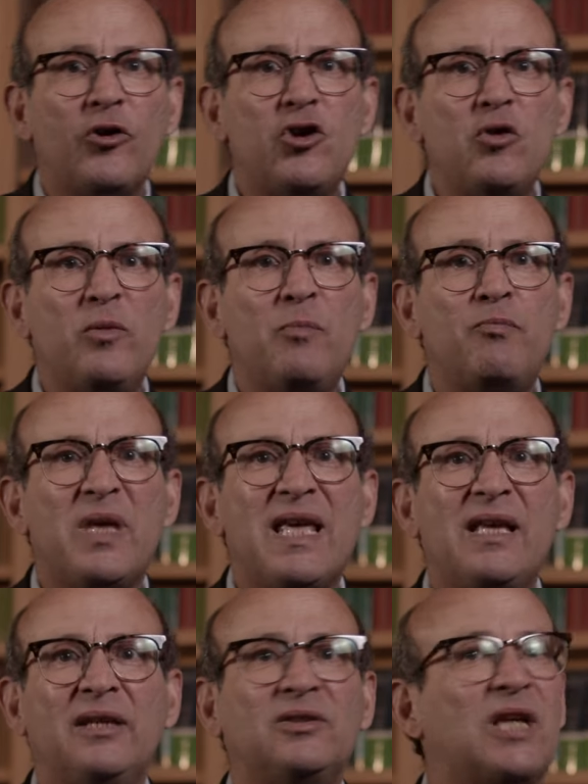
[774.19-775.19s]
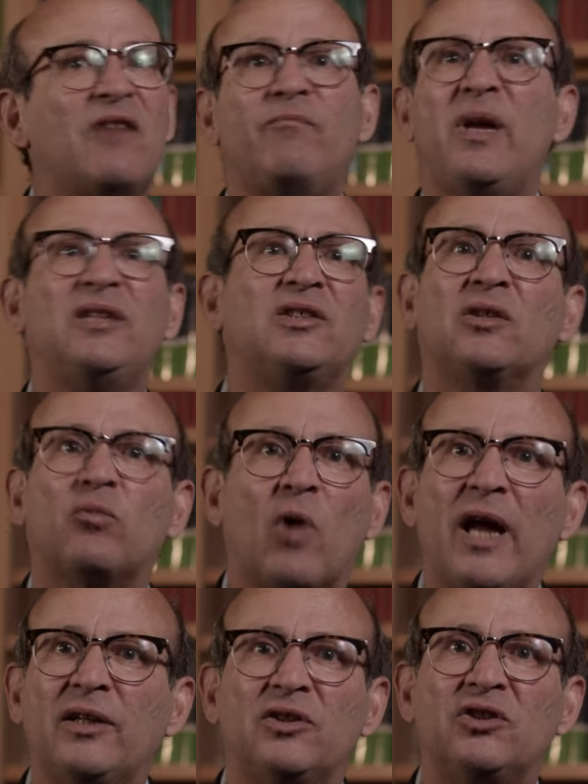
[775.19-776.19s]
human beings have basic
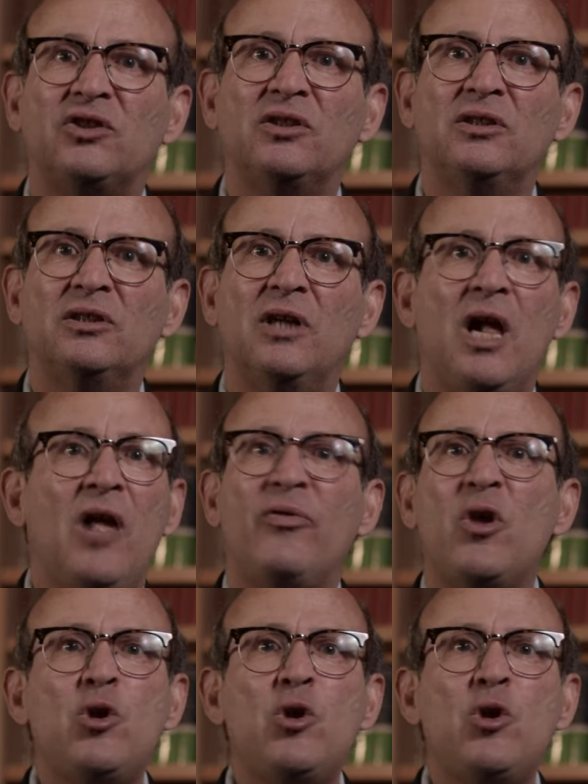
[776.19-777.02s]
rights the